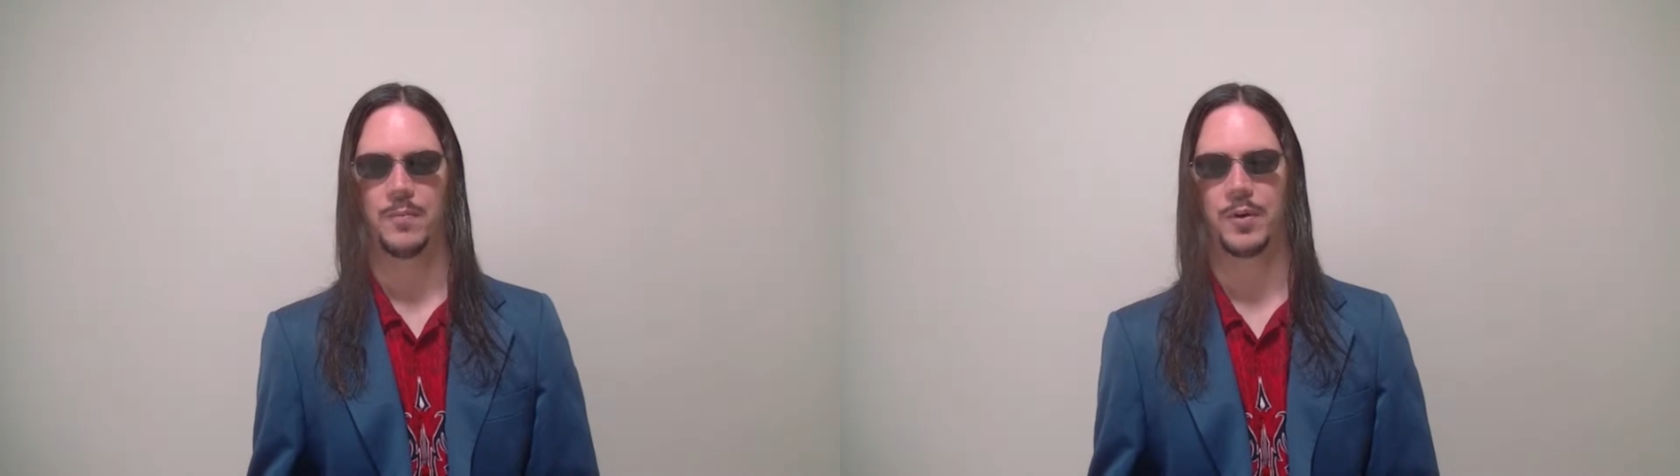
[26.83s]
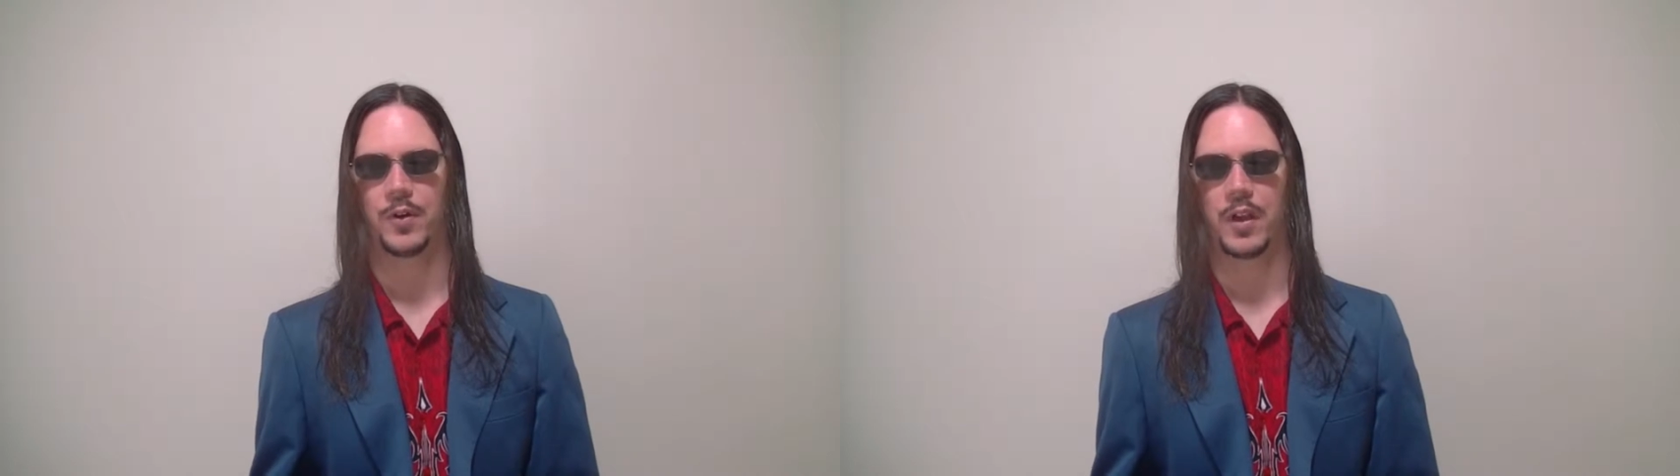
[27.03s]

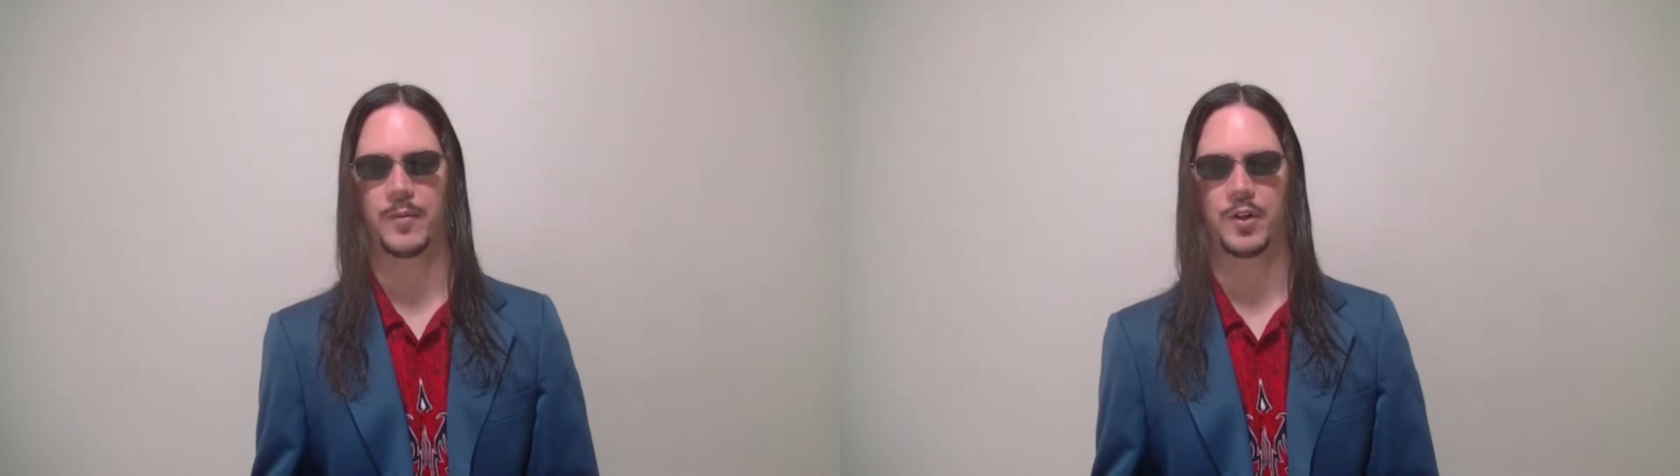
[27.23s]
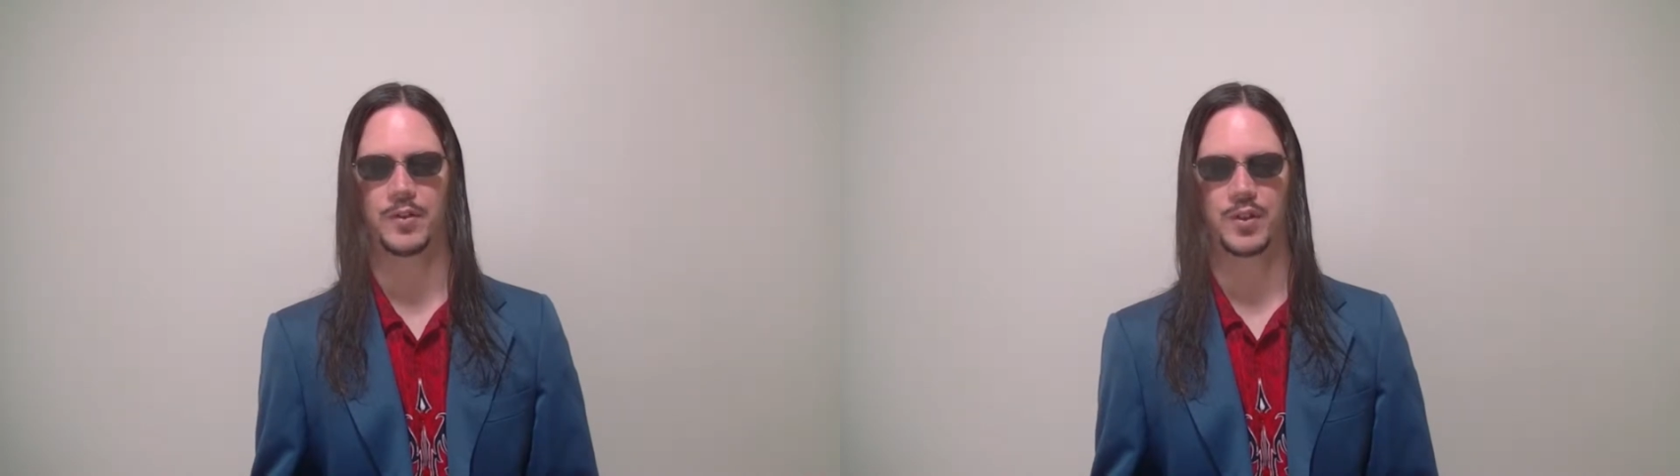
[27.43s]

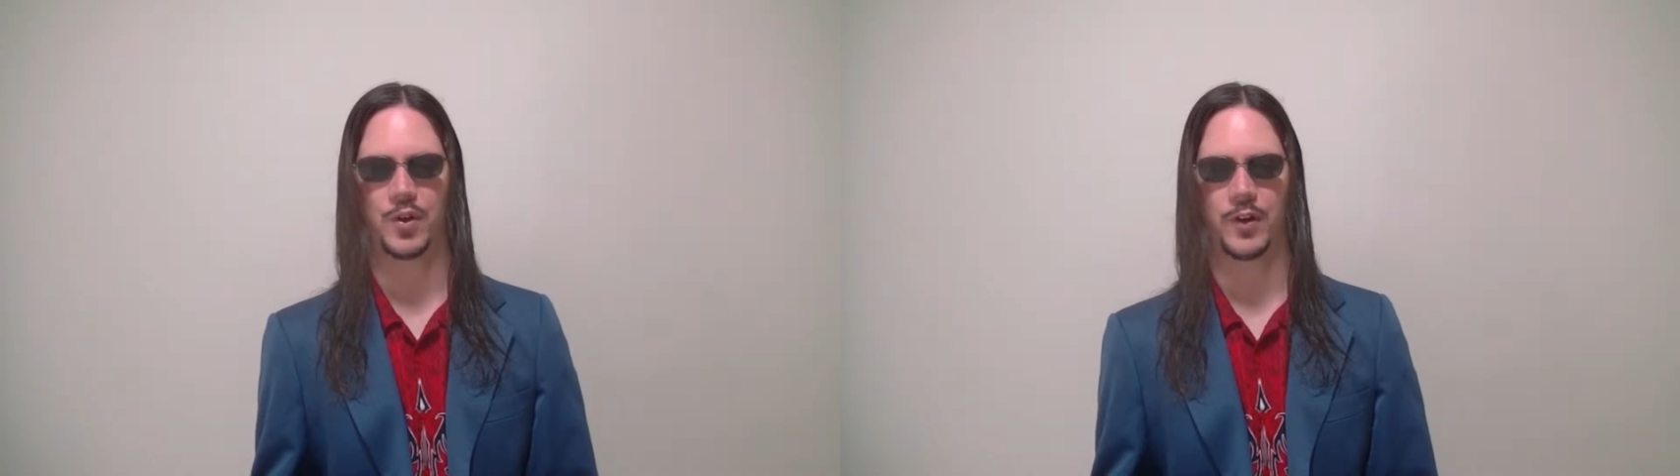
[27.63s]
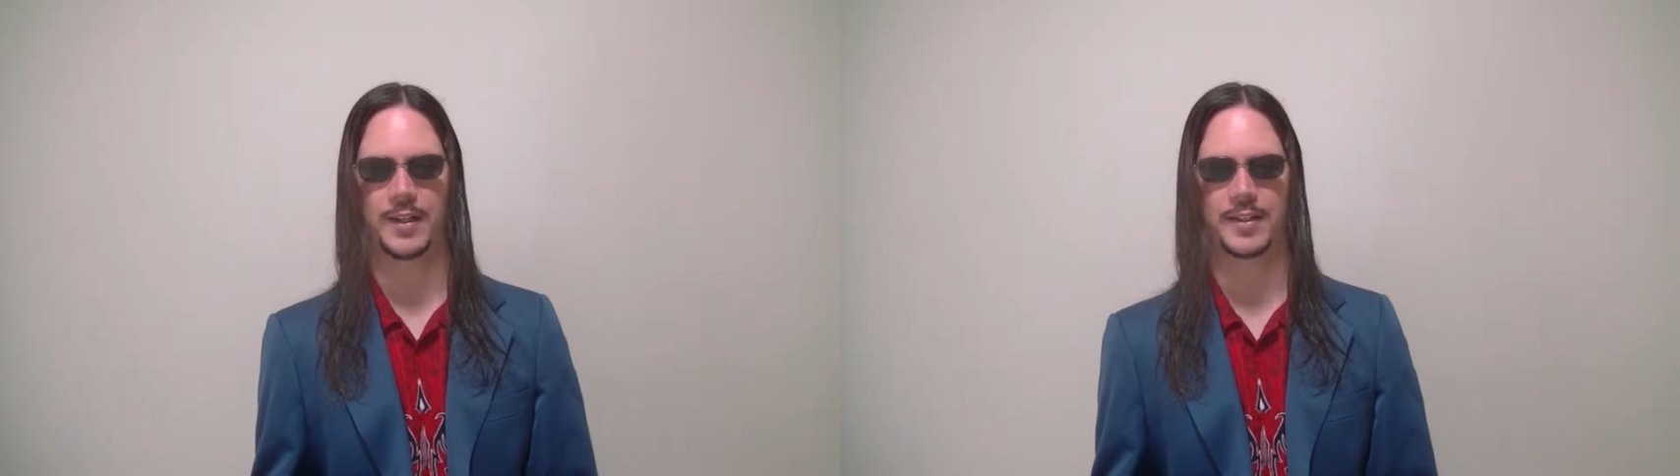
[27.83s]
Pokemon
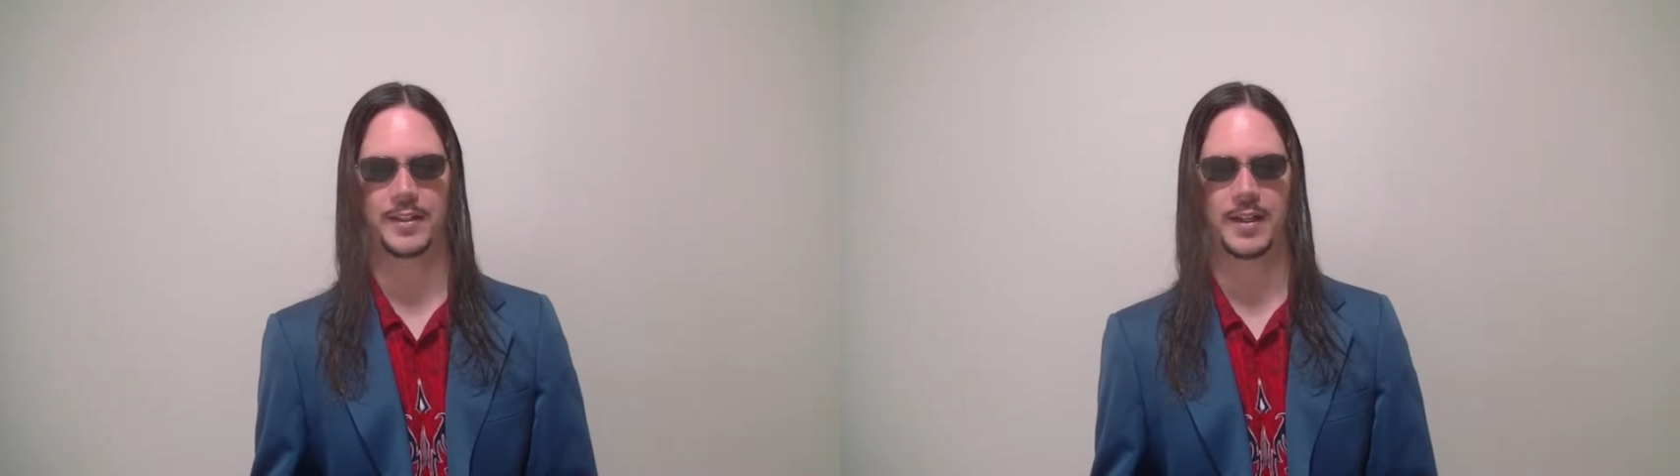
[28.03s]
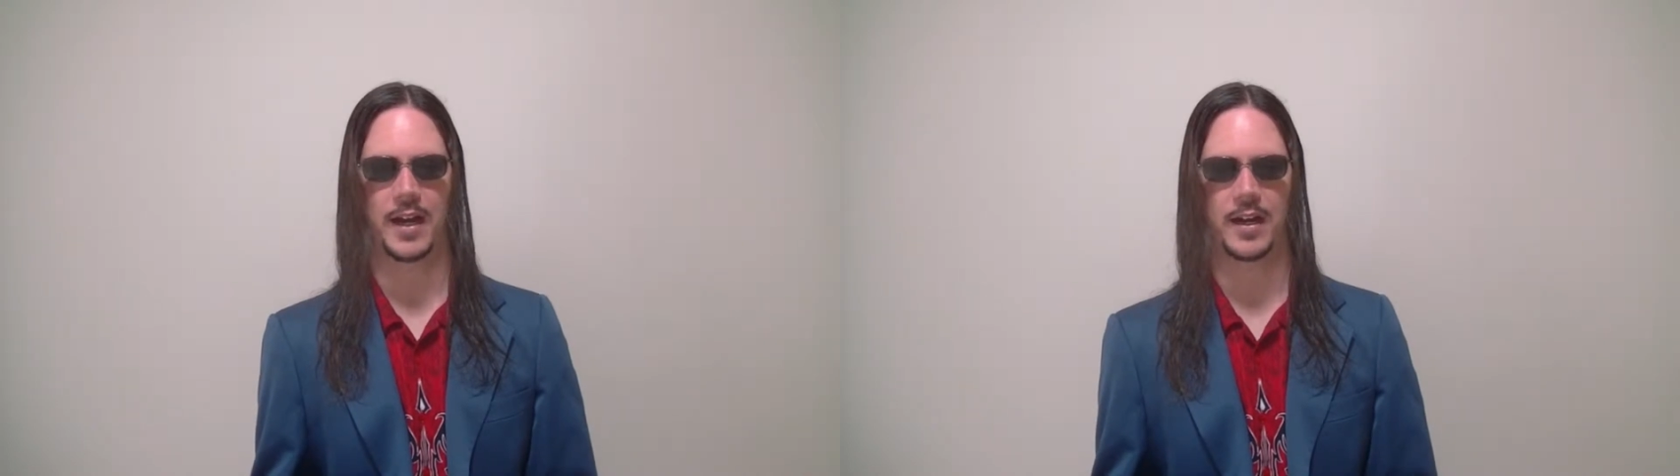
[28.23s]
toys
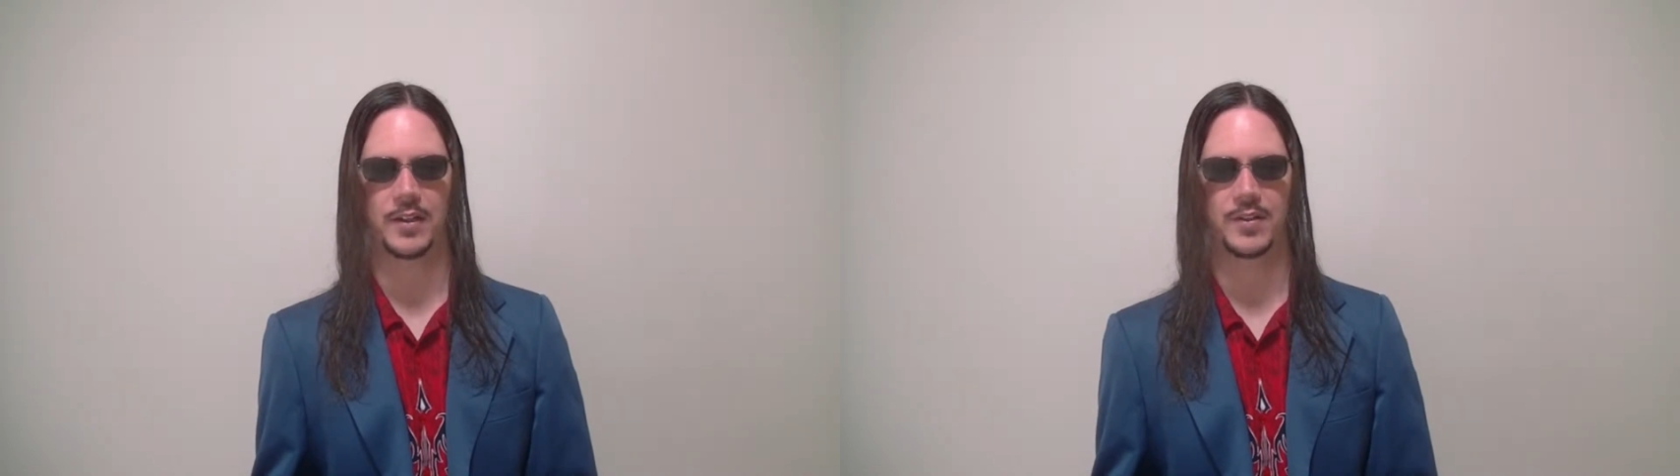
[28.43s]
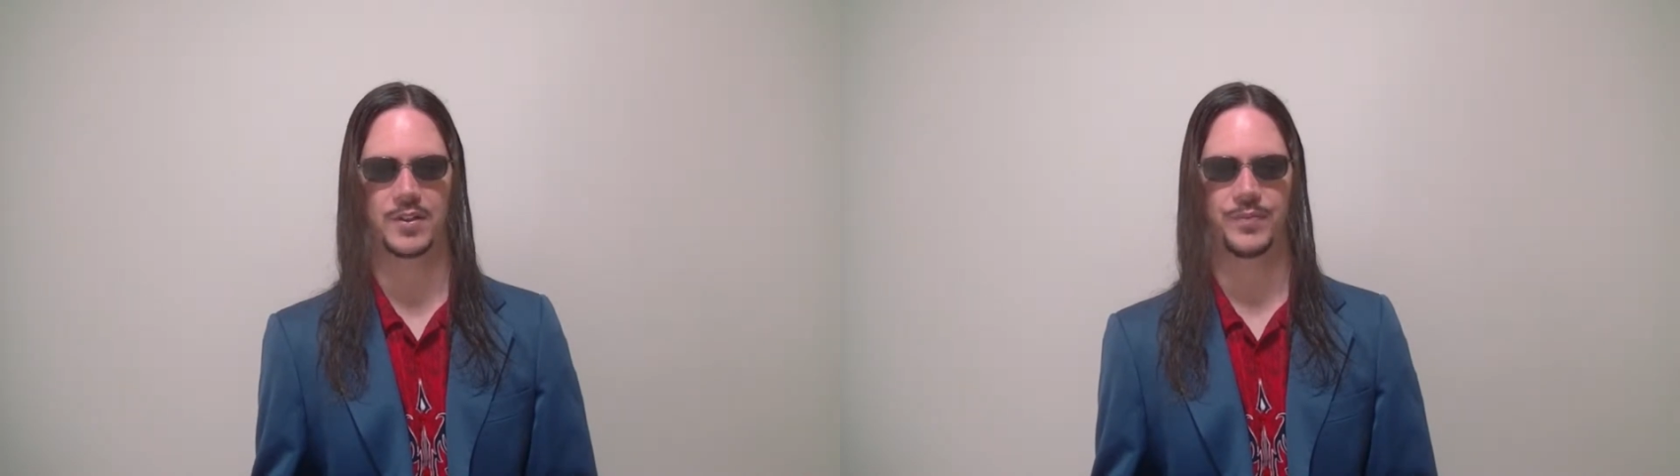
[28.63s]
and
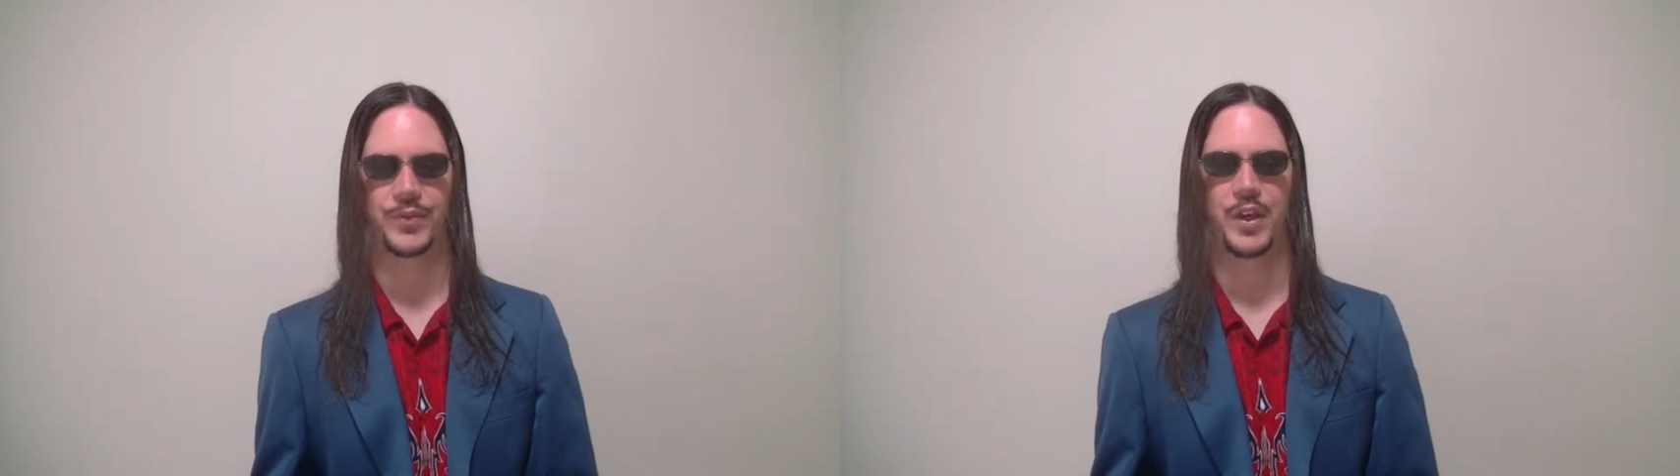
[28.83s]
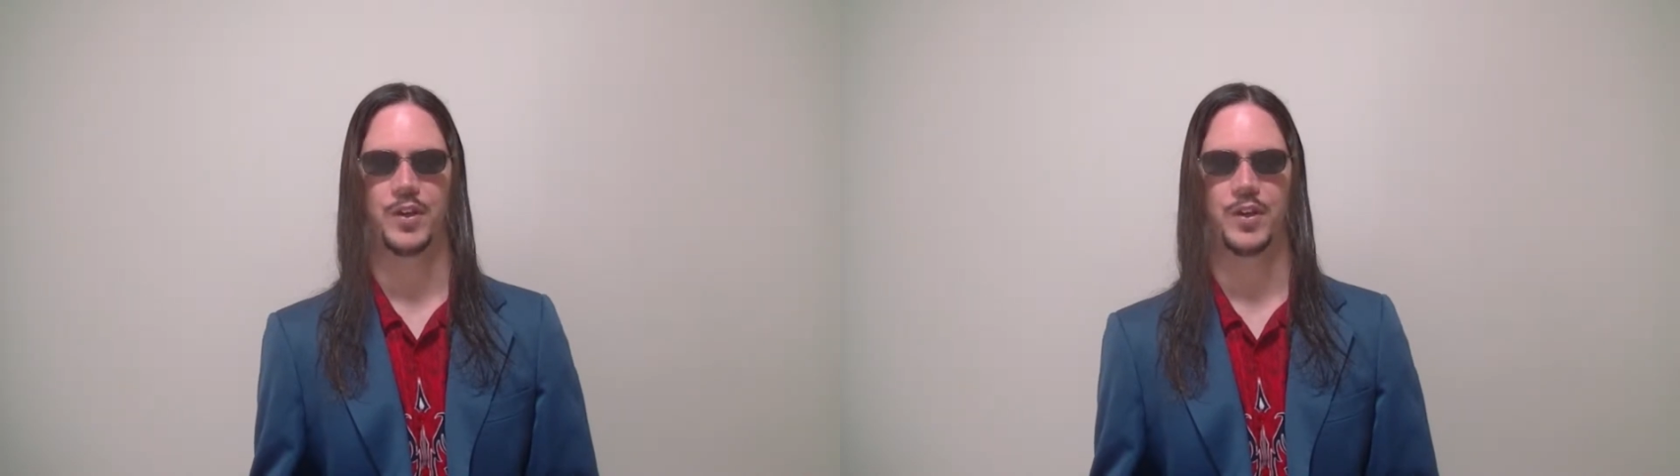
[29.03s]
cards,